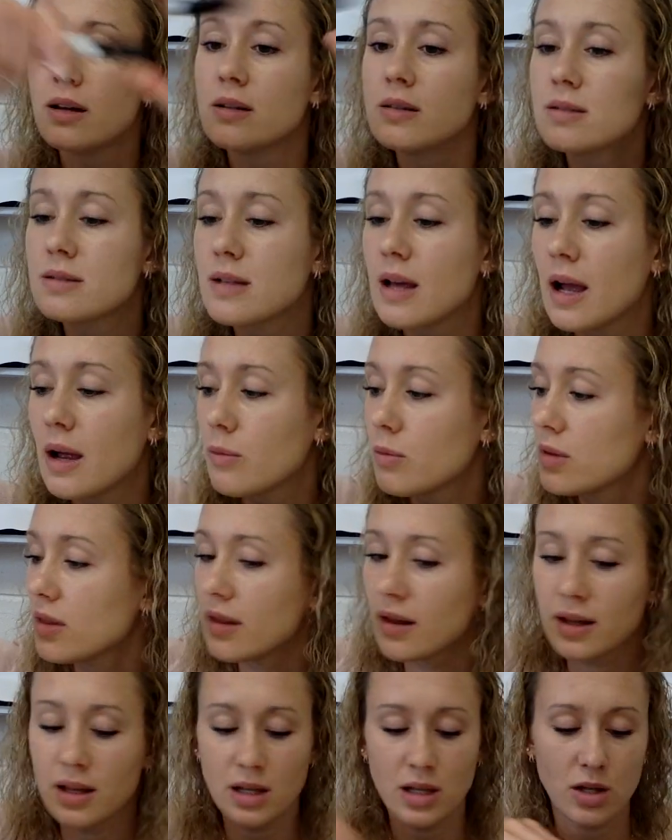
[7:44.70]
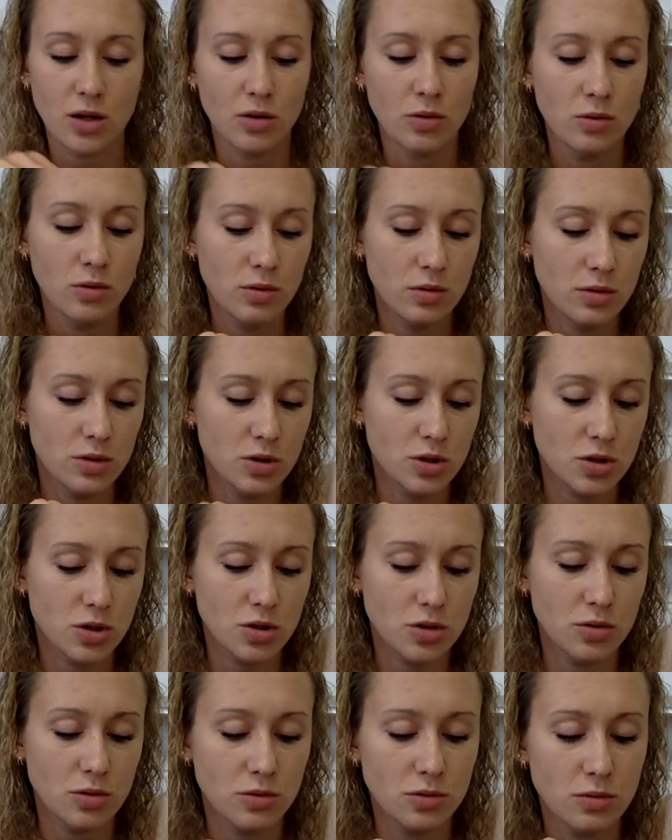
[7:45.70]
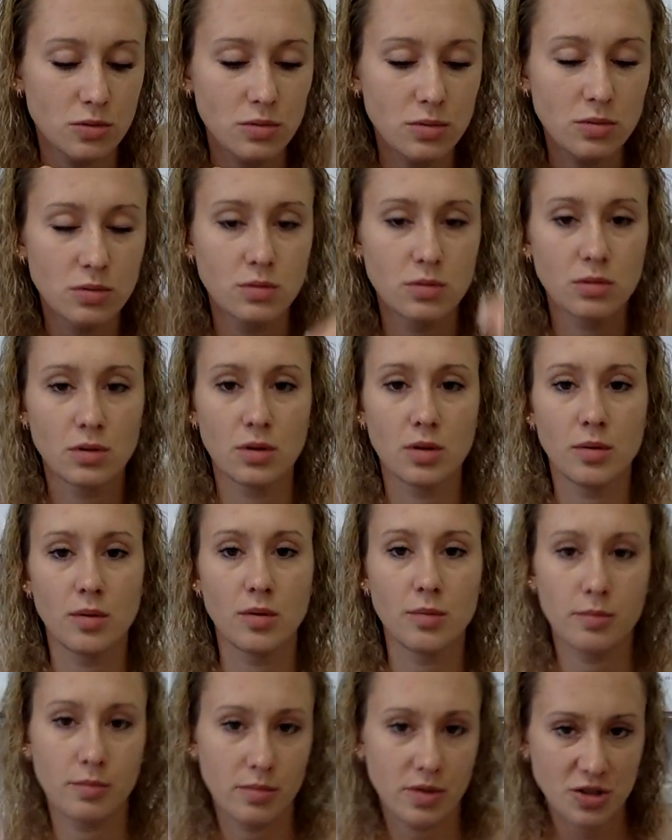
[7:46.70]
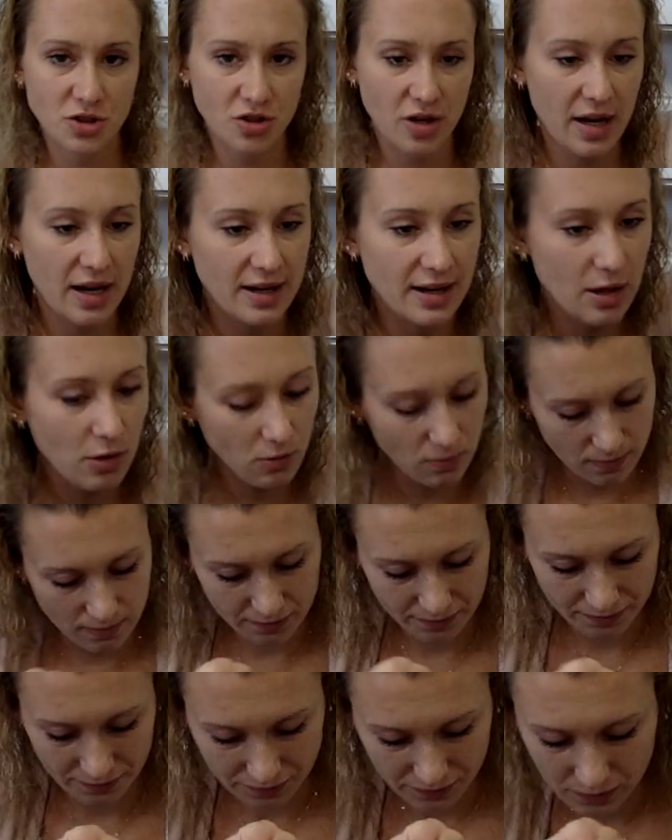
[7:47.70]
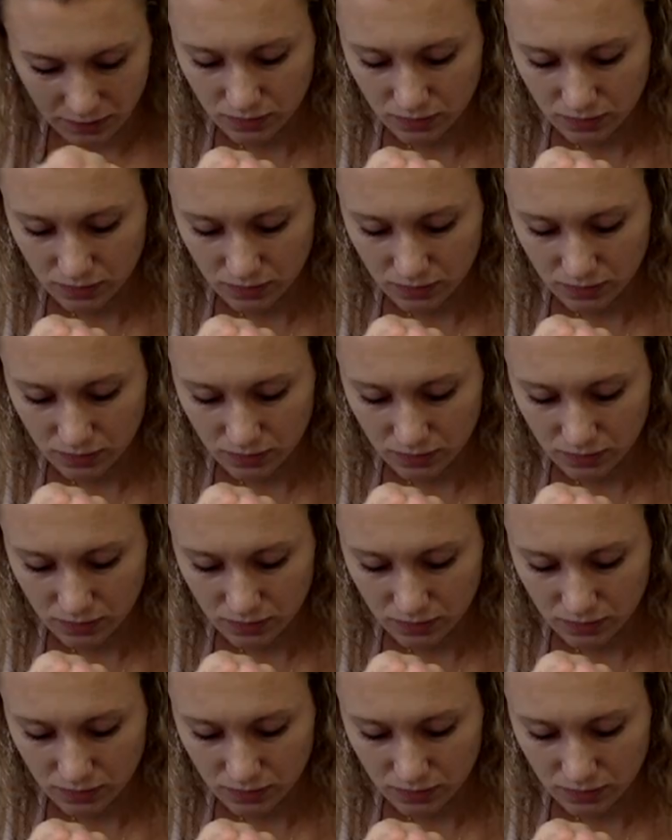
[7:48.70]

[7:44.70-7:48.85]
is I would like you to put your hand out.